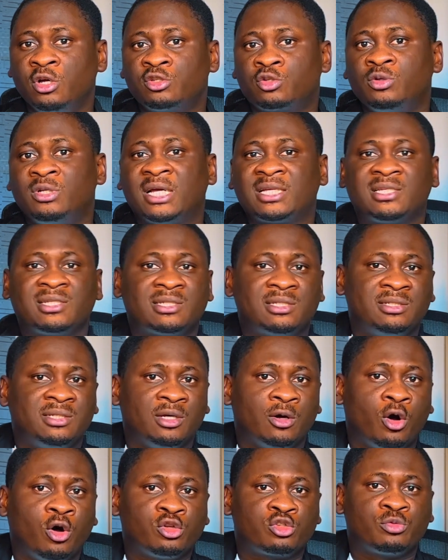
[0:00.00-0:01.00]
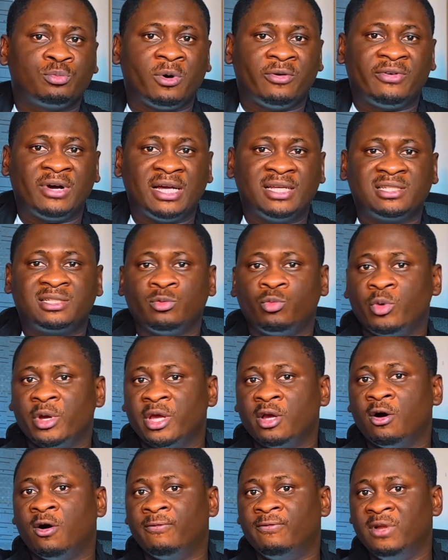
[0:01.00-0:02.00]
So that is the unsupervised
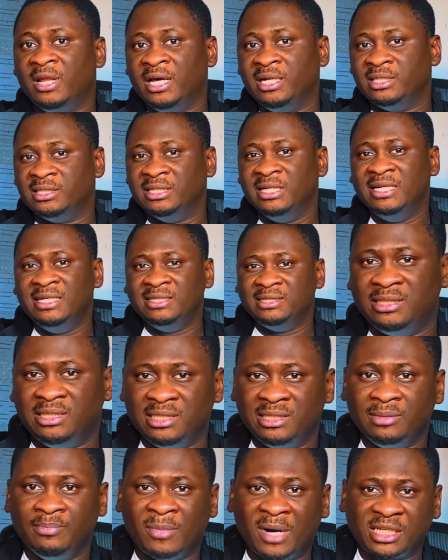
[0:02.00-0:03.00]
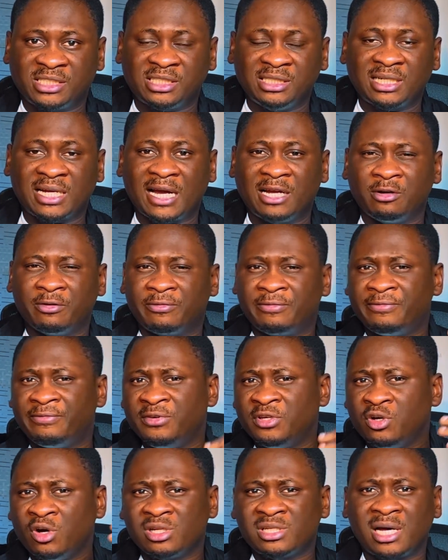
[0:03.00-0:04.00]
way of learning. The machine kind of
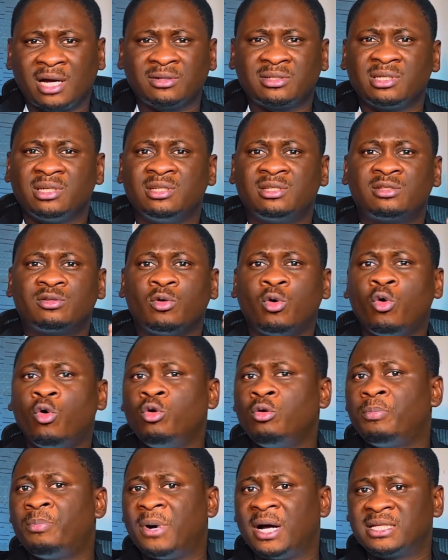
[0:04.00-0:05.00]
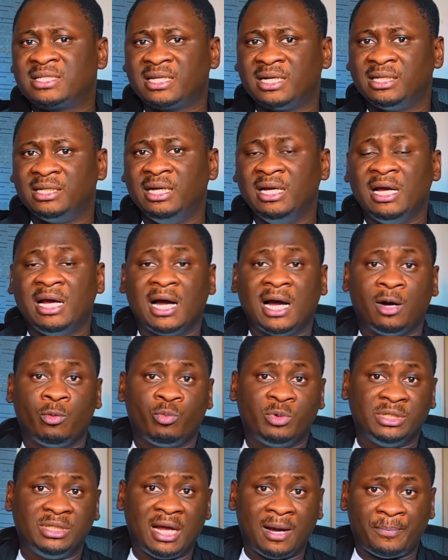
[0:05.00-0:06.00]
figures out its own pattern, and
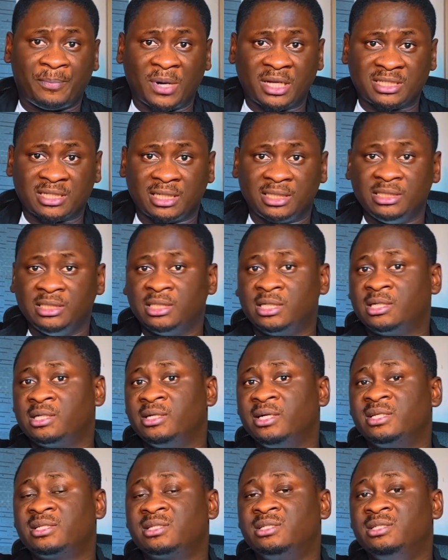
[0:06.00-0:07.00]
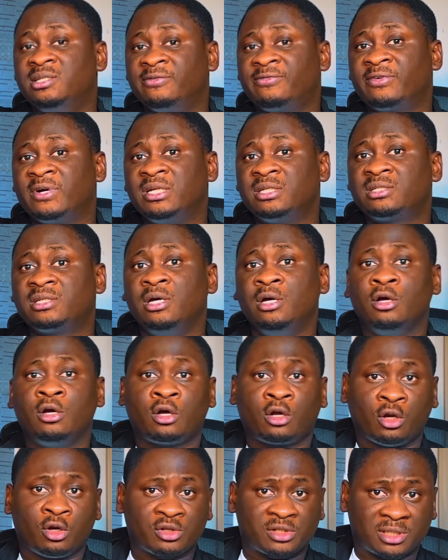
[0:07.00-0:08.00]
with that pattern it creates different
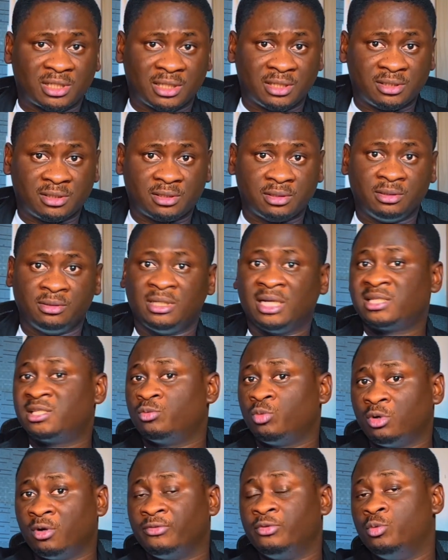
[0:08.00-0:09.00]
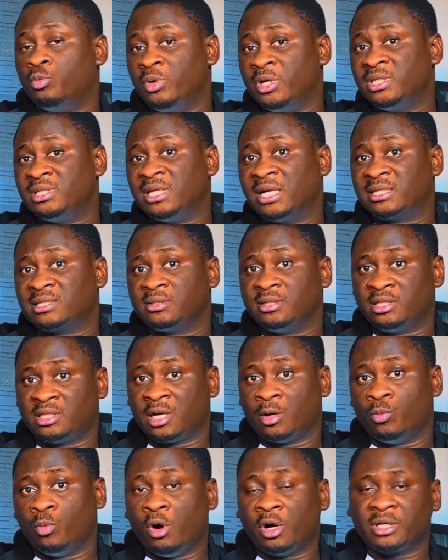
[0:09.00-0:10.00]
clusters. That is one of the ways that it
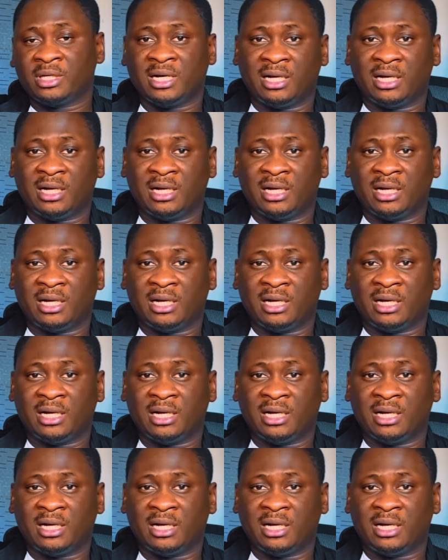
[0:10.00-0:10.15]
can work.